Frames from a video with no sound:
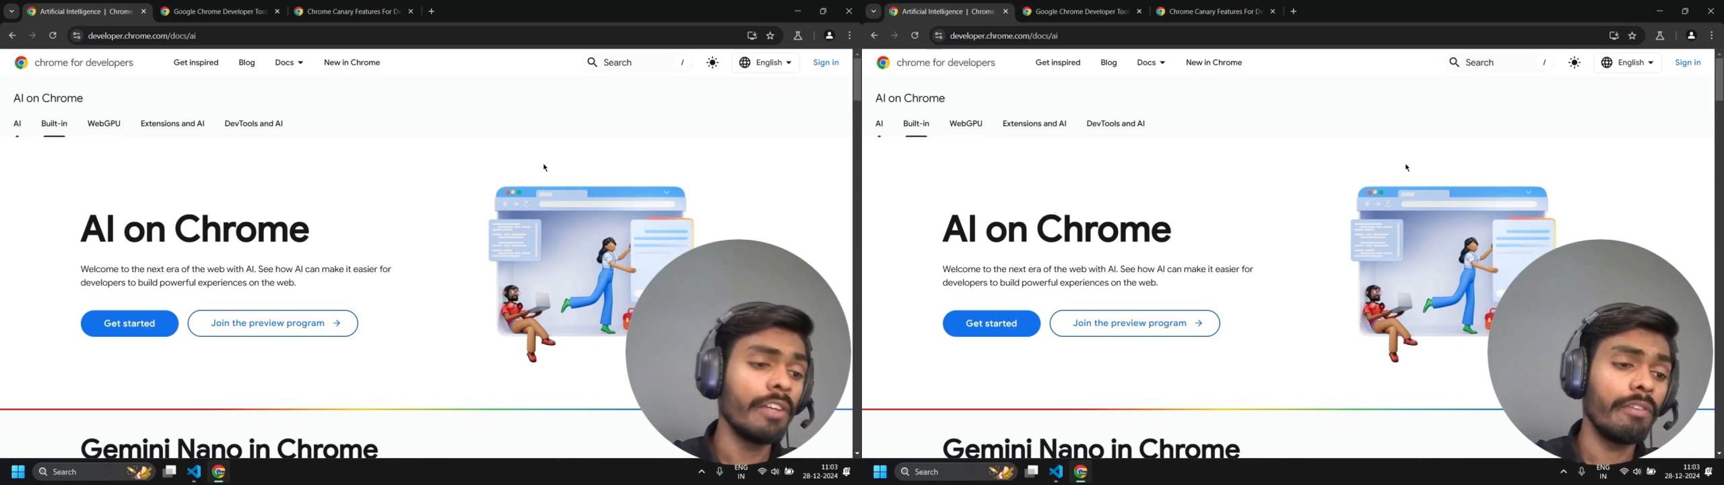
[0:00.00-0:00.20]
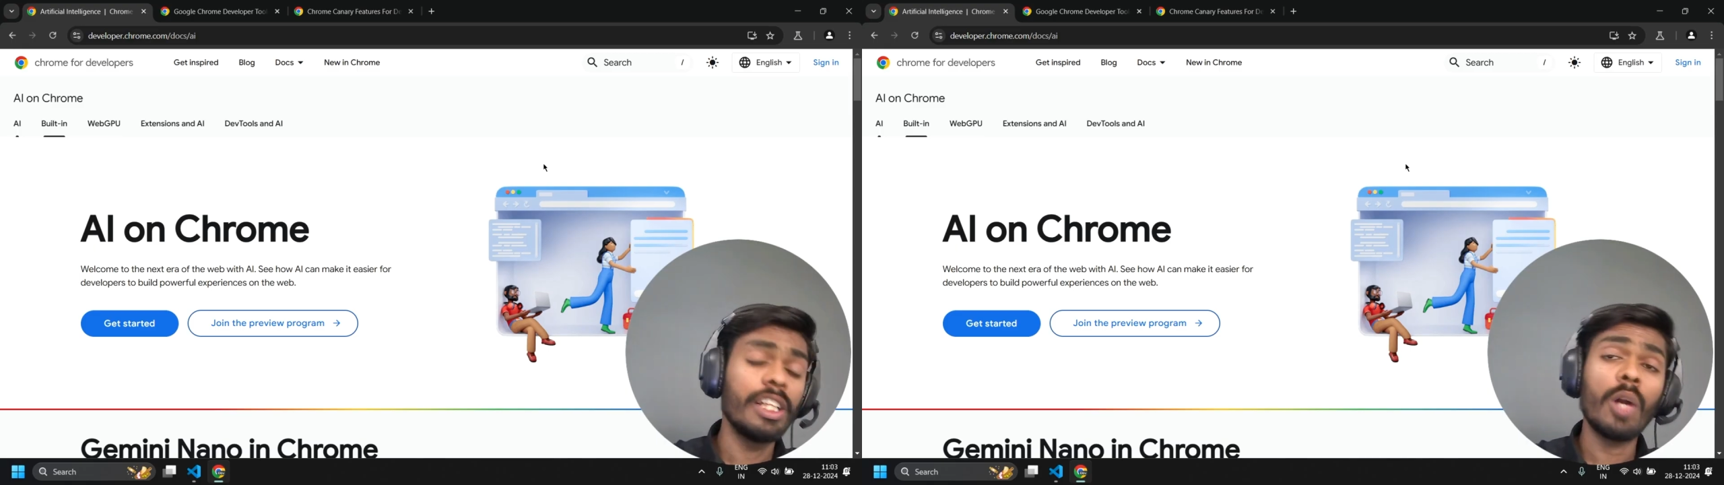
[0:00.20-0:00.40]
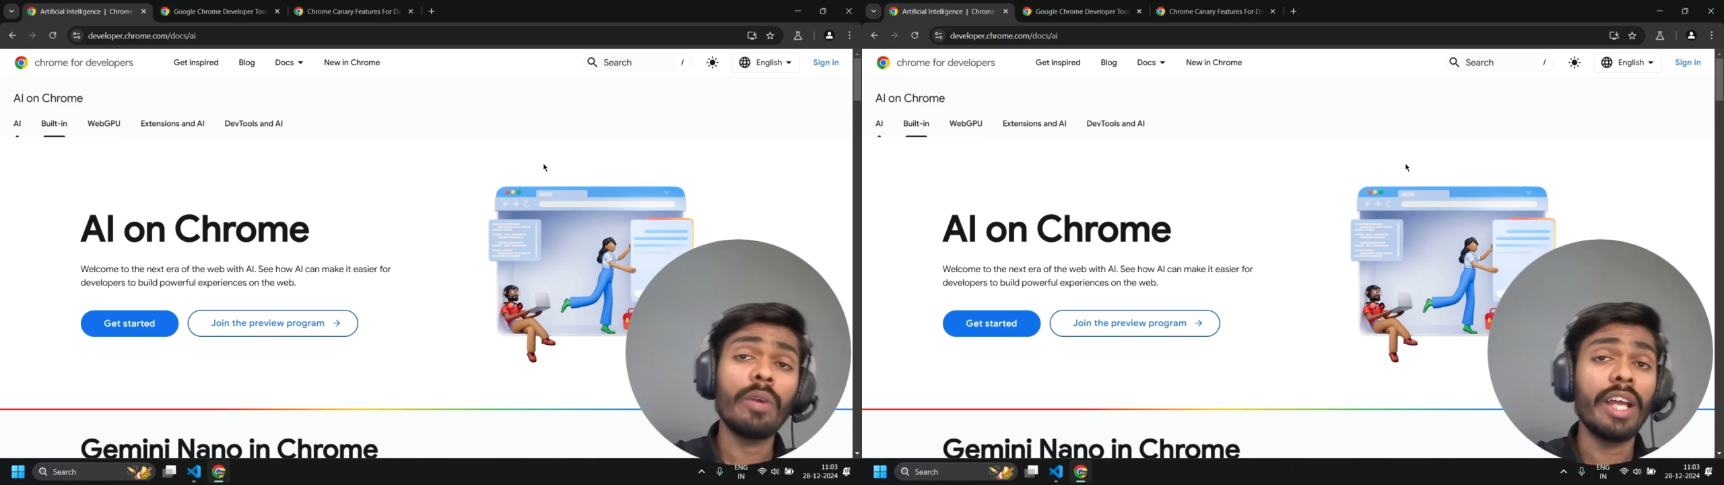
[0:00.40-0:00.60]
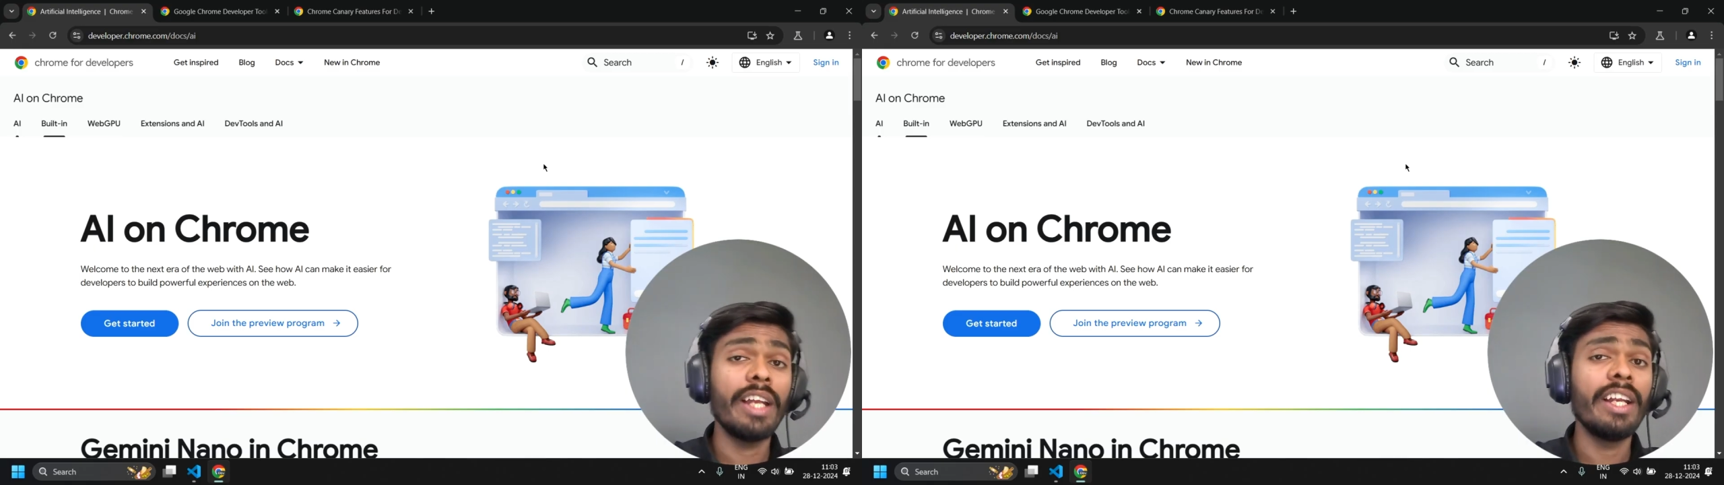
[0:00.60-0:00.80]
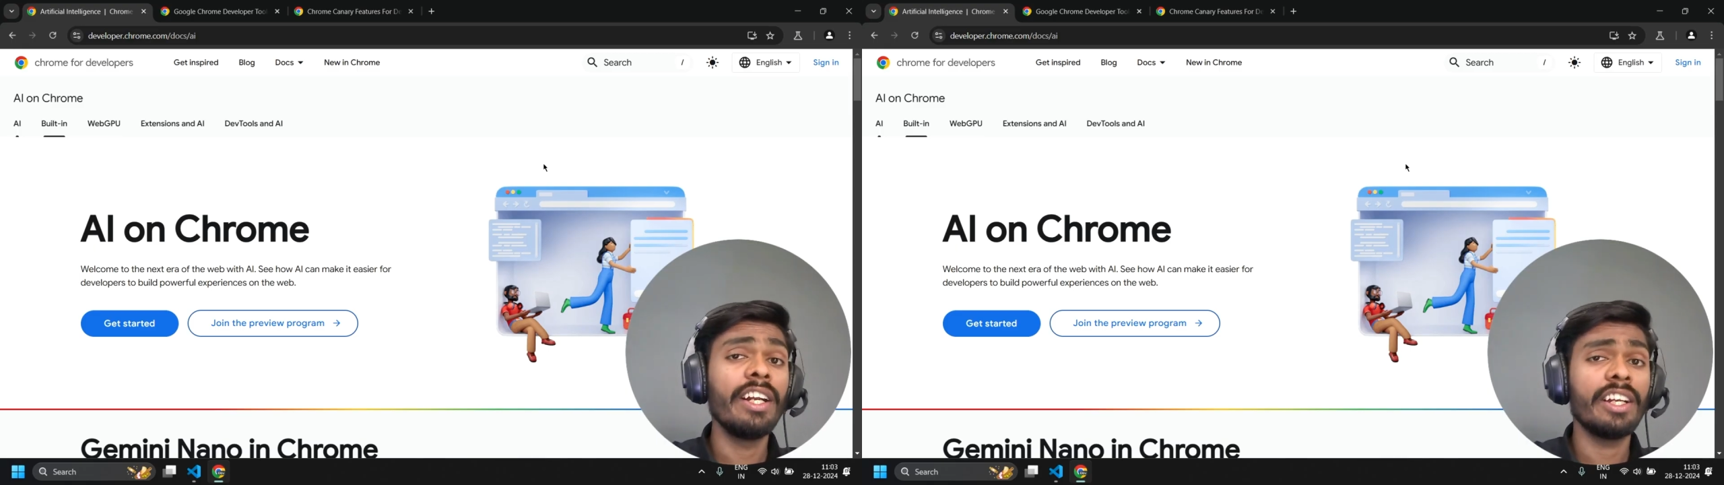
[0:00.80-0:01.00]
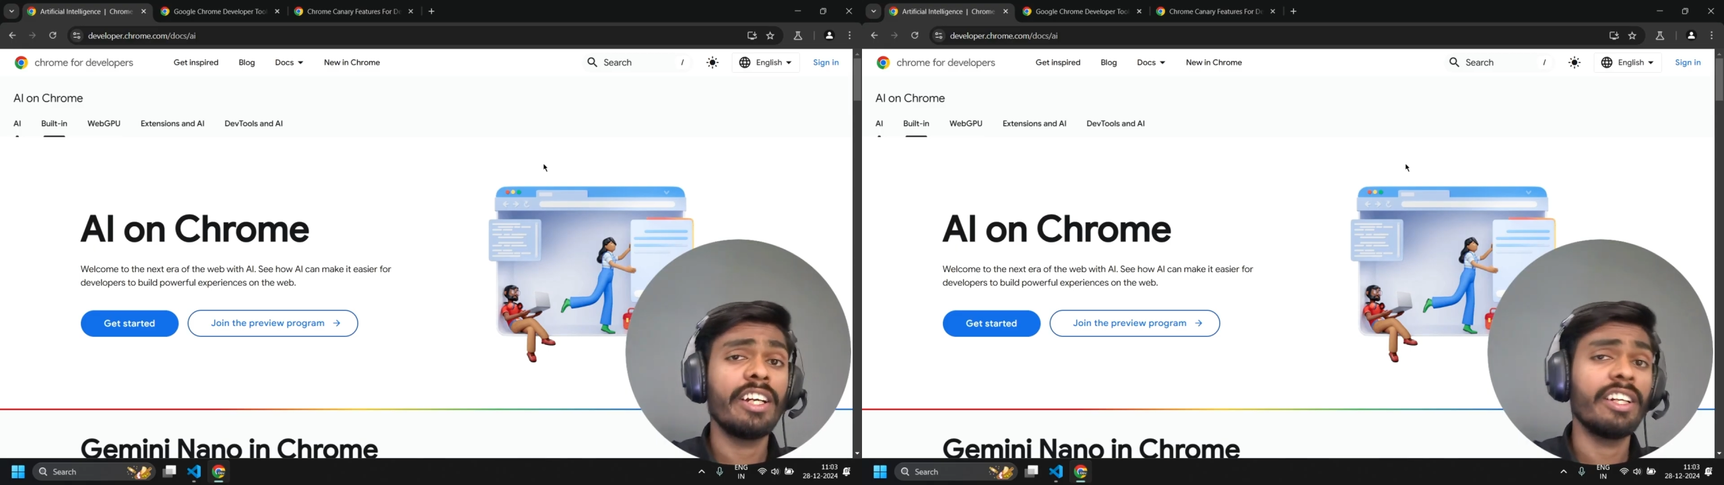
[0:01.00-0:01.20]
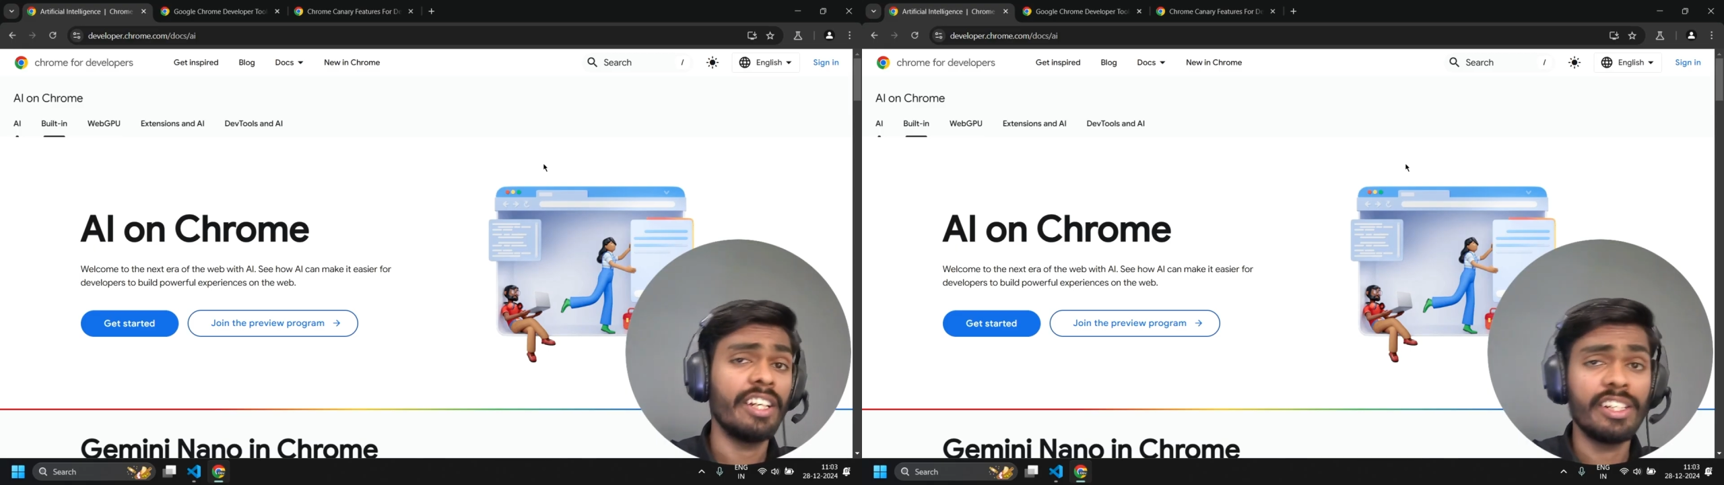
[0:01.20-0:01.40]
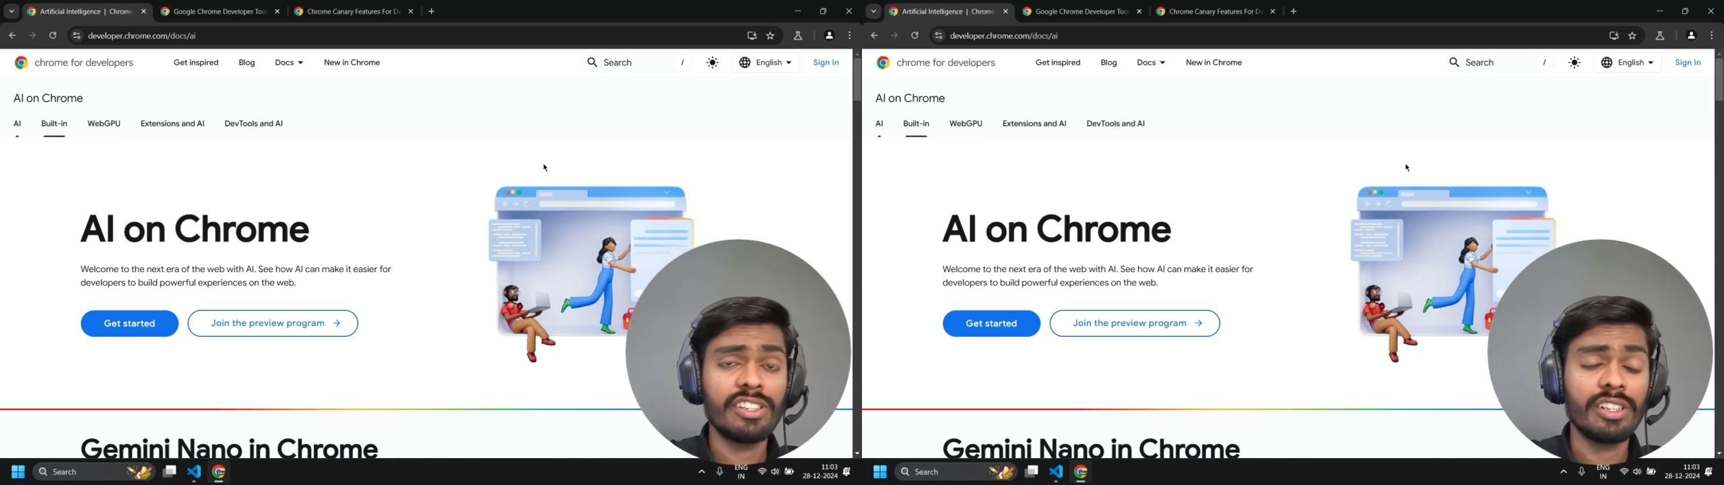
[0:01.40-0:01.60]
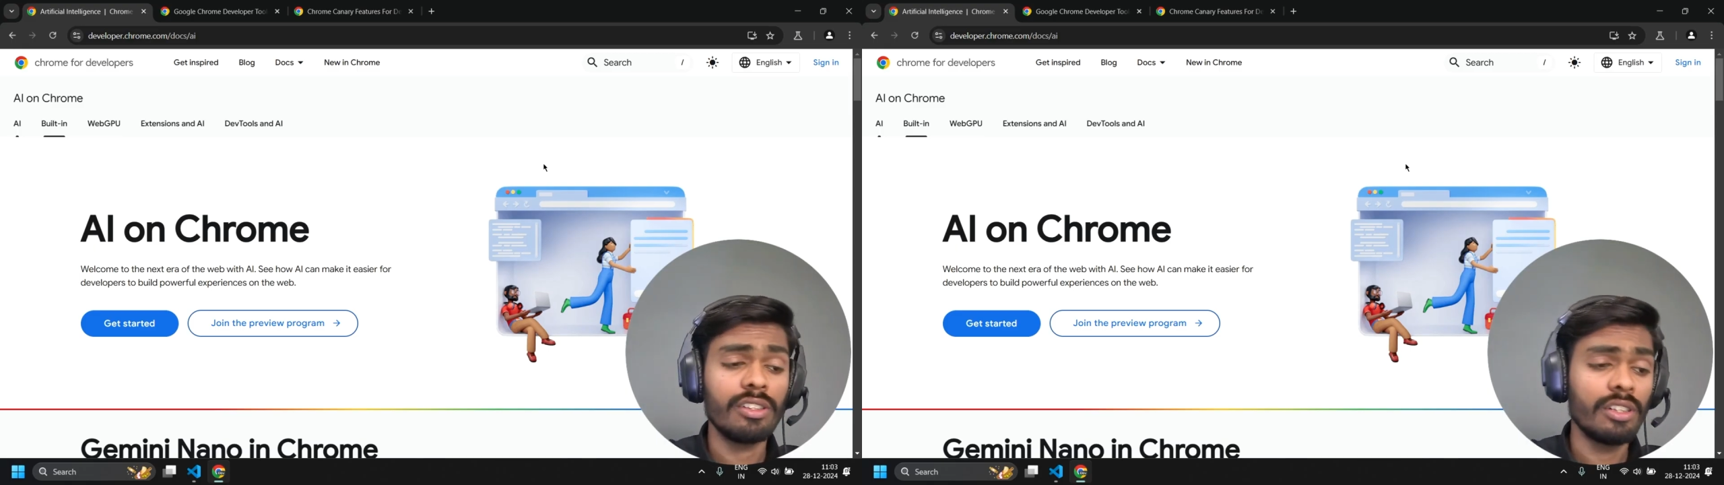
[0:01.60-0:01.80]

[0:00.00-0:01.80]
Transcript: without any internet connection.